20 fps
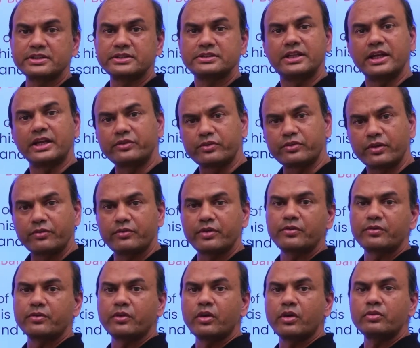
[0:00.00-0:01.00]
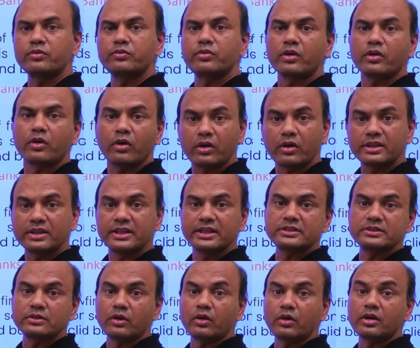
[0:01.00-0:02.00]
that's why we have gone for all these
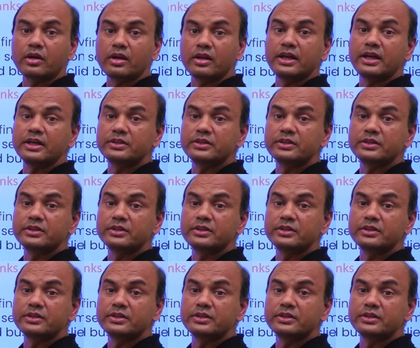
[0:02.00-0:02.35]
alternate